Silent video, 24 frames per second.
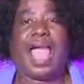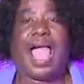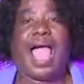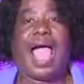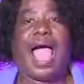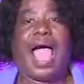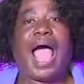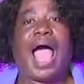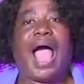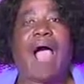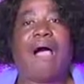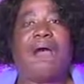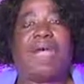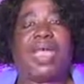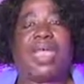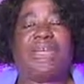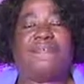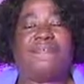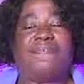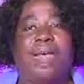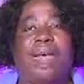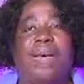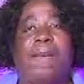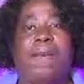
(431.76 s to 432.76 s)

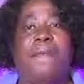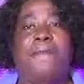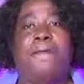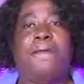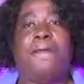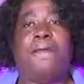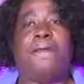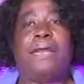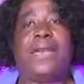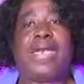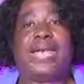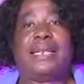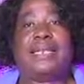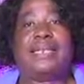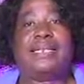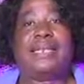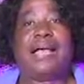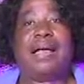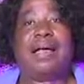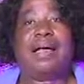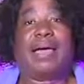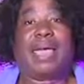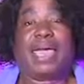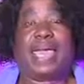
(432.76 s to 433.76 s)
However,
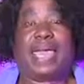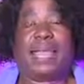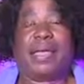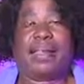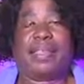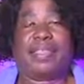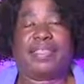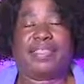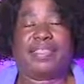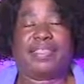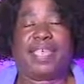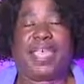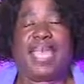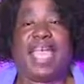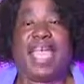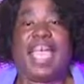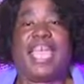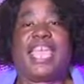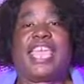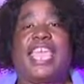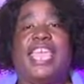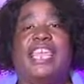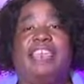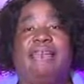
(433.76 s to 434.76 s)
mental health
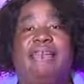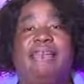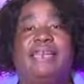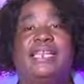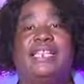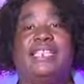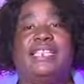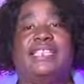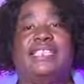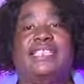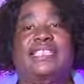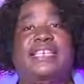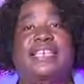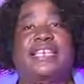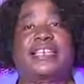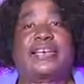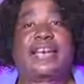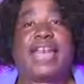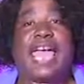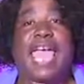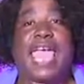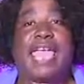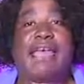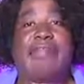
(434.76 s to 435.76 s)
can be
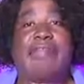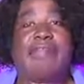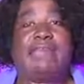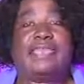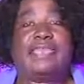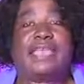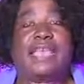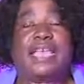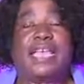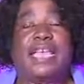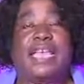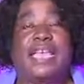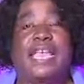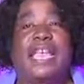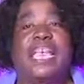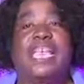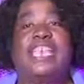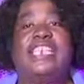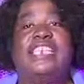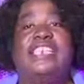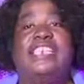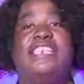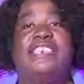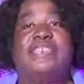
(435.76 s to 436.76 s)
described
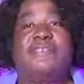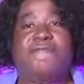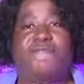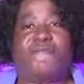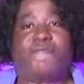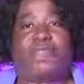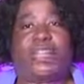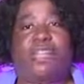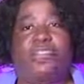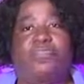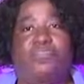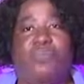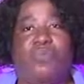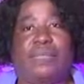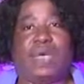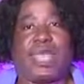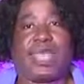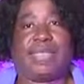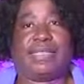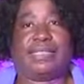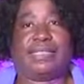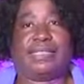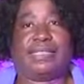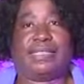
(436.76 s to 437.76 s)
in different
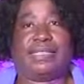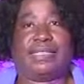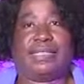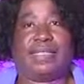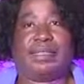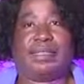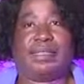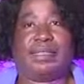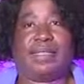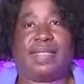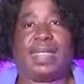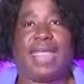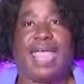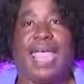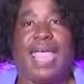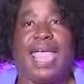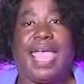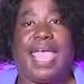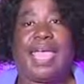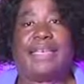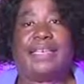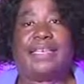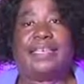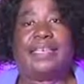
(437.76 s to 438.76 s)
ways,
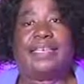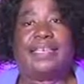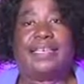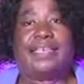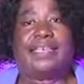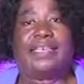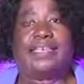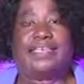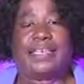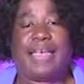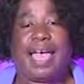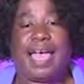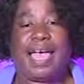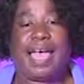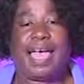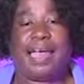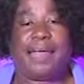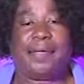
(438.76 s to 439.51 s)
and these are